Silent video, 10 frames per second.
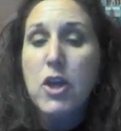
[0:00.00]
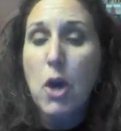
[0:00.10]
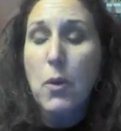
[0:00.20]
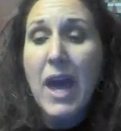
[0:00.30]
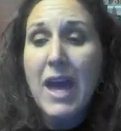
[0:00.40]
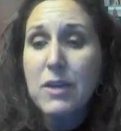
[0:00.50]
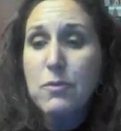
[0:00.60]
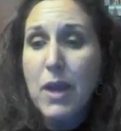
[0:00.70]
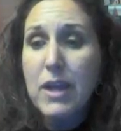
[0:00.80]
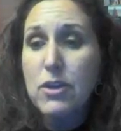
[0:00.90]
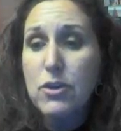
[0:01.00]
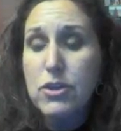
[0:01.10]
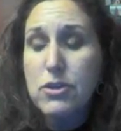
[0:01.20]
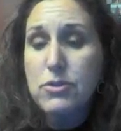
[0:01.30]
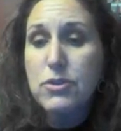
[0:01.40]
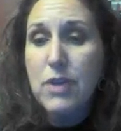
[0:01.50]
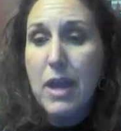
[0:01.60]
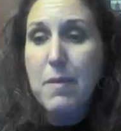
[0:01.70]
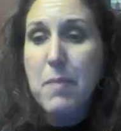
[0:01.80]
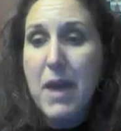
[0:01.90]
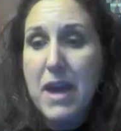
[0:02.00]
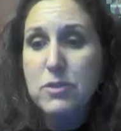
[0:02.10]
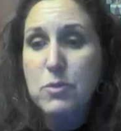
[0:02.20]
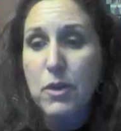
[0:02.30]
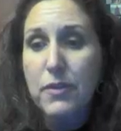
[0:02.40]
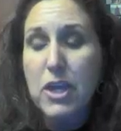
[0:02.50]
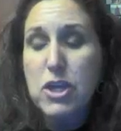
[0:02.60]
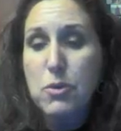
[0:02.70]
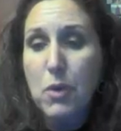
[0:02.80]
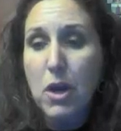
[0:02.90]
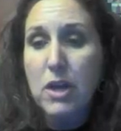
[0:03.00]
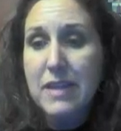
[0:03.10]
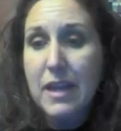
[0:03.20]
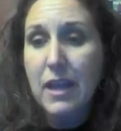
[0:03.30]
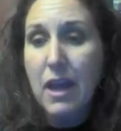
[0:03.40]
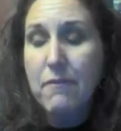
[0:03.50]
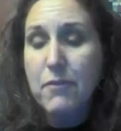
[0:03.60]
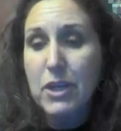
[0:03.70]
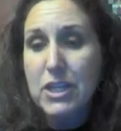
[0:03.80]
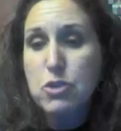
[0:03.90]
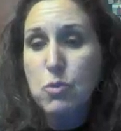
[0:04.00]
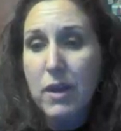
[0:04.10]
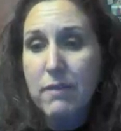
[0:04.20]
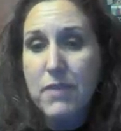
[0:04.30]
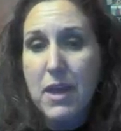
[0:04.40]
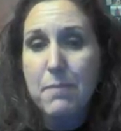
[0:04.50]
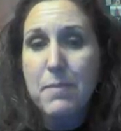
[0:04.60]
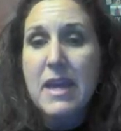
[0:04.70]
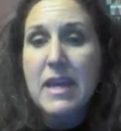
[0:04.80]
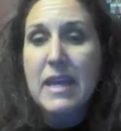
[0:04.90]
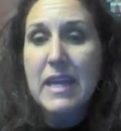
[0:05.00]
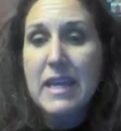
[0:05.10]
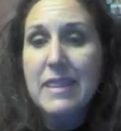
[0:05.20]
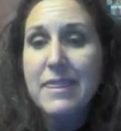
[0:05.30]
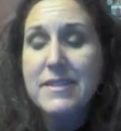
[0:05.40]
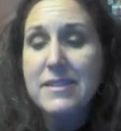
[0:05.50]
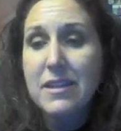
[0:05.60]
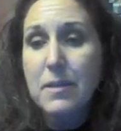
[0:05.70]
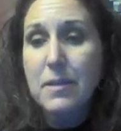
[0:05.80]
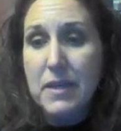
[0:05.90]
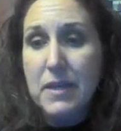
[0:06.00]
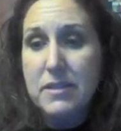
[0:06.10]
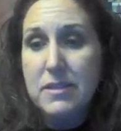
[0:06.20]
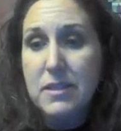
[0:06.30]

Go ahead and write your username and password that you are setting up for each one of them in the syllabus.